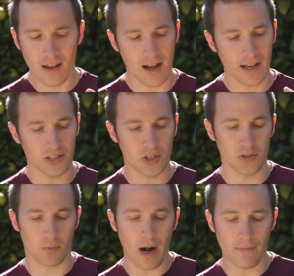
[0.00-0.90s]
Uh, it
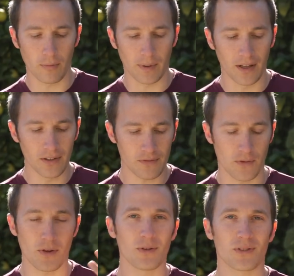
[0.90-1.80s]
shoots Rival balls.
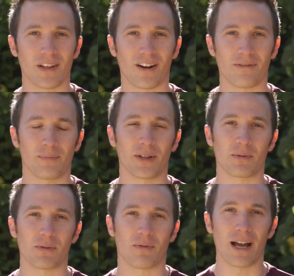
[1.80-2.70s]
For those that aren't
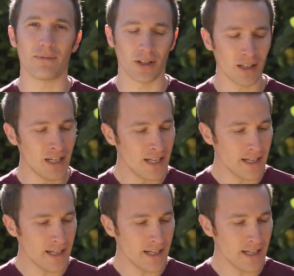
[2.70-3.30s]
familiar with Rival,